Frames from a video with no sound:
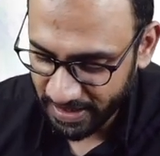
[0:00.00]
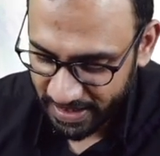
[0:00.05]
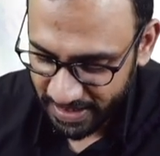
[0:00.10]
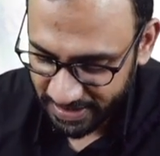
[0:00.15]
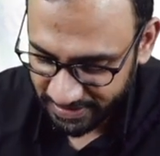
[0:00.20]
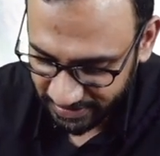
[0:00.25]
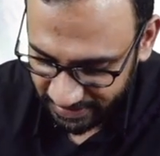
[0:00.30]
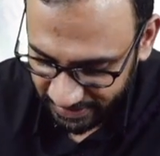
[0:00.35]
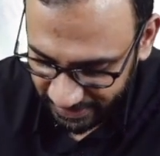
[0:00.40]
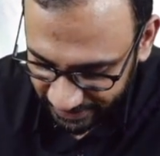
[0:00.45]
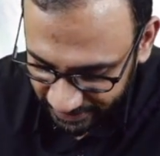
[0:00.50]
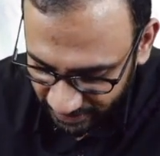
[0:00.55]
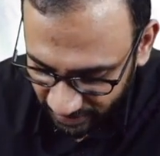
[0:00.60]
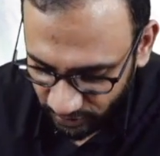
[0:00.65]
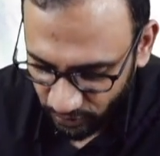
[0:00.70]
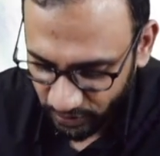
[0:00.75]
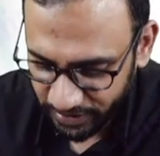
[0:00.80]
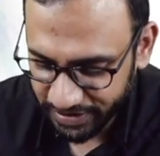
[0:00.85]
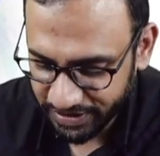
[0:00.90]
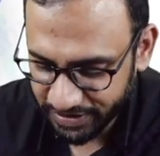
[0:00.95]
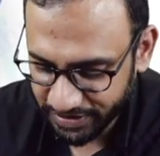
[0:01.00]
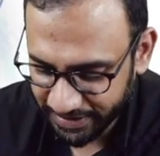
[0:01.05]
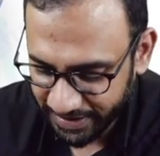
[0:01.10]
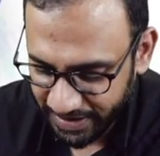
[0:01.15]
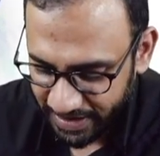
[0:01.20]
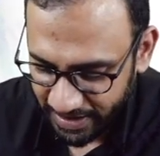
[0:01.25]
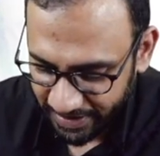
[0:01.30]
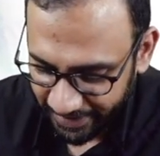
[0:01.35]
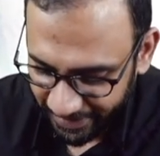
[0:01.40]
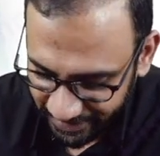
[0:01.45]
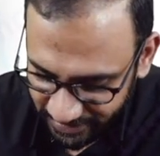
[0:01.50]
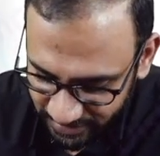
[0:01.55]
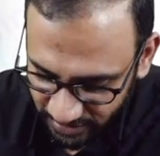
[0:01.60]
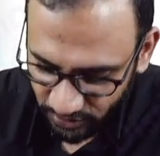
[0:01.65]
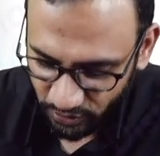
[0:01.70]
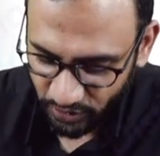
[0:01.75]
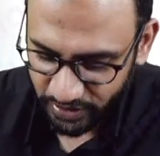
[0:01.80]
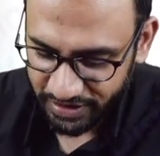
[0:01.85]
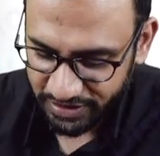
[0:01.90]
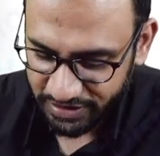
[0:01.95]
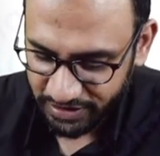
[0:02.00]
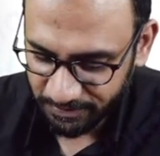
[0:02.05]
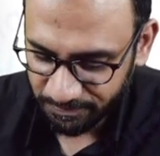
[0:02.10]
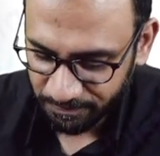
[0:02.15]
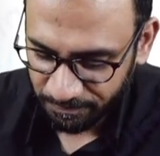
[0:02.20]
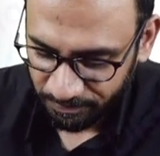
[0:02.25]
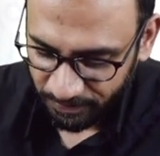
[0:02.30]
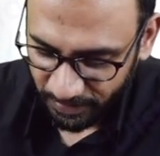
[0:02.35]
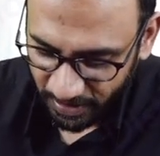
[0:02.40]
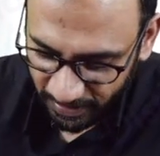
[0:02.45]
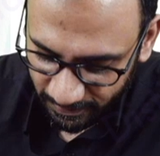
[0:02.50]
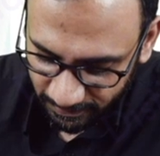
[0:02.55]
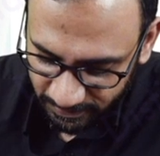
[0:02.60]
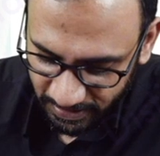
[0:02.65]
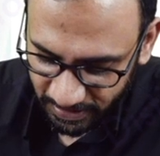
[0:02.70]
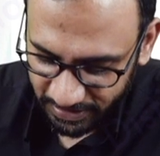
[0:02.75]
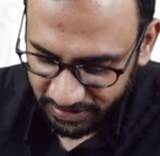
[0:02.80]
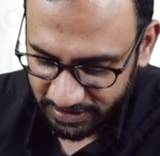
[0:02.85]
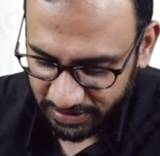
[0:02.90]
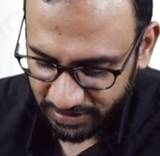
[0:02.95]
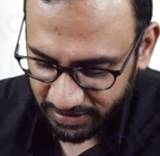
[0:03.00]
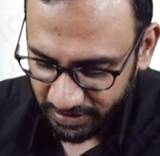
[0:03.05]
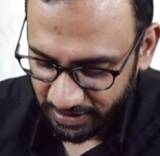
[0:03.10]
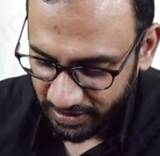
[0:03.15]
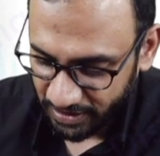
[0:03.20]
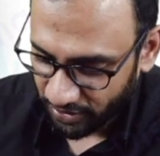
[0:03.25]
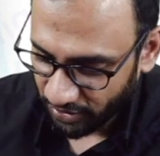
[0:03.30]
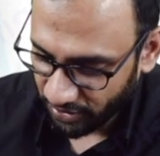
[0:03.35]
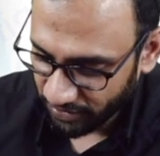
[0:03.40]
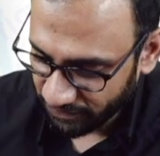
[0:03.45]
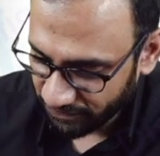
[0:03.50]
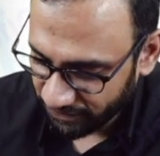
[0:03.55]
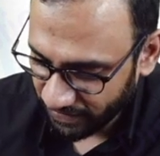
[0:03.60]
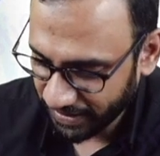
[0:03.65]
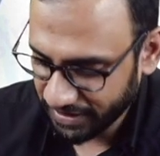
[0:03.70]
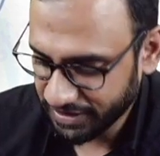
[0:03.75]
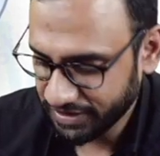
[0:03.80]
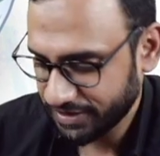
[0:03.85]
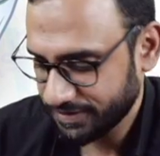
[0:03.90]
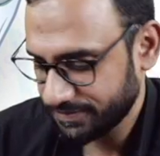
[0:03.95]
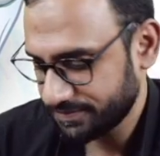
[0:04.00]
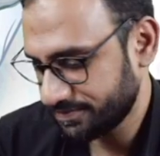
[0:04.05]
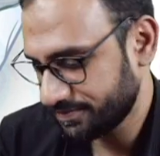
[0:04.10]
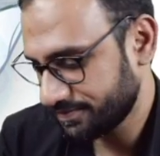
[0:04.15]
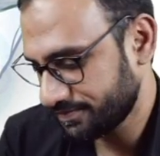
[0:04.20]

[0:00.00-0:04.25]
Is it internal rotation, external rotation, abduction, or flexion?